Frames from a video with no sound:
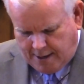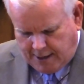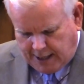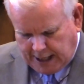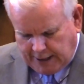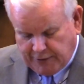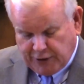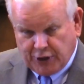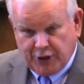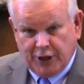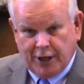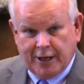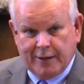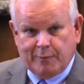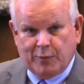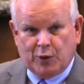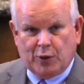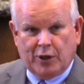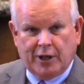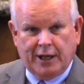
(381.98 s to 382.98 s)
Now, as a
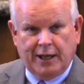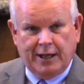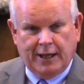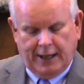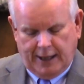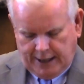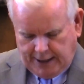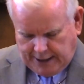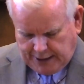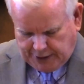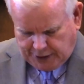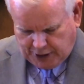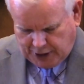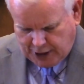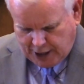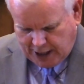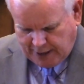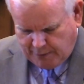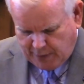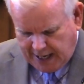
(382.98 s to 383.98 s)
young boy and as a
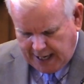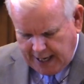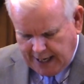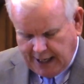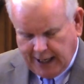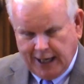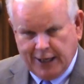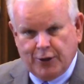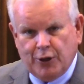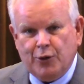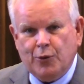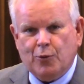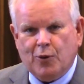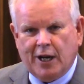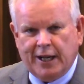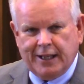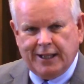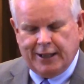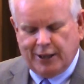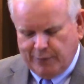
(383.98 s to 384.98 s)
young man, I knew
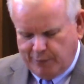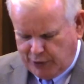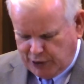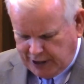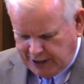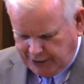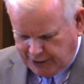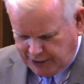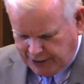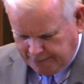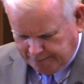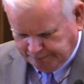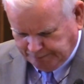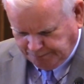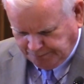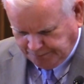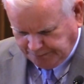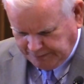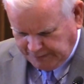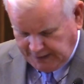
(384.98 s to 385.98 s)
Juanita Brooks,
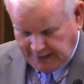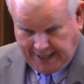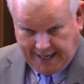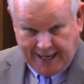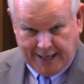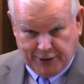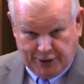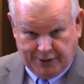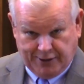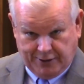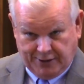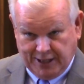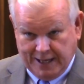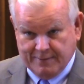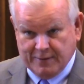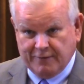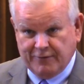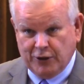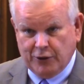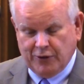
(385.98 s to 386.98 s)
as
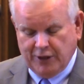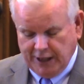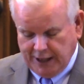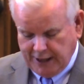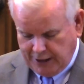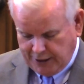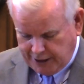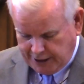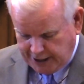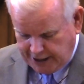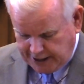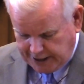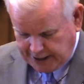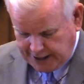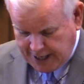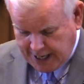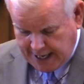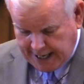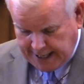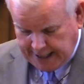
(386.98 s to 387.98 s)
some of you did here
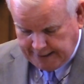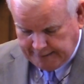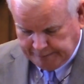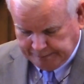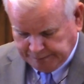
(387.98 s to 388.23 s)
tonight.